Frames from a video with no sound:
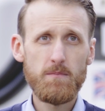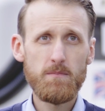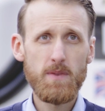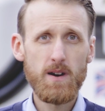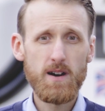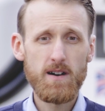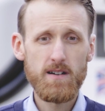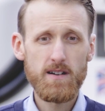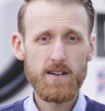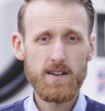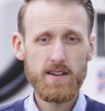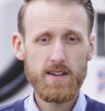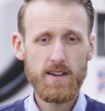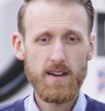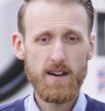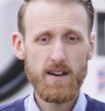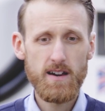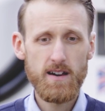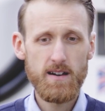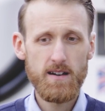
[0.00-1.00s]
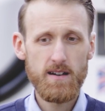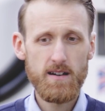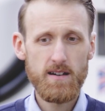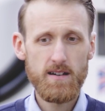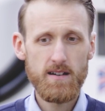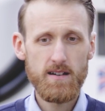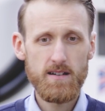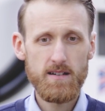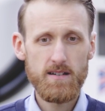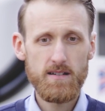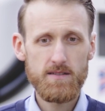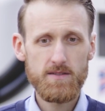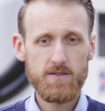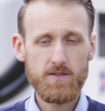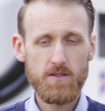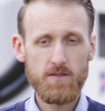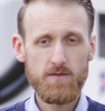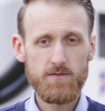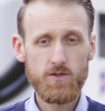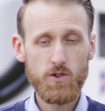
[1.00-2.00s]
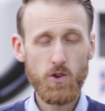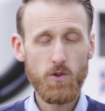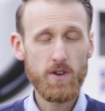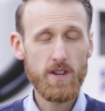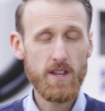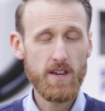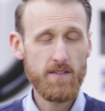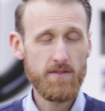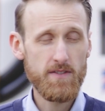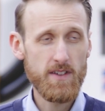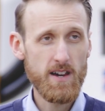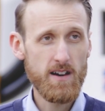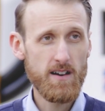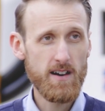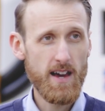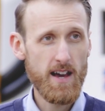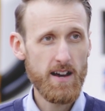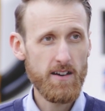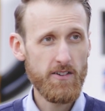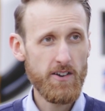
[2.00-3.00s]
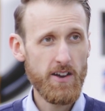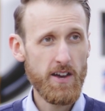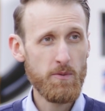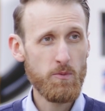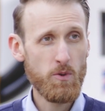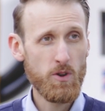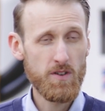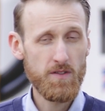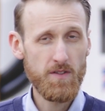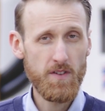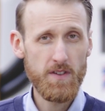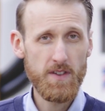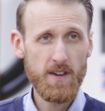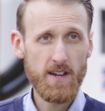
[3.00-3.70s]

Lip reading: my sort of joining of the IAgrE, one of the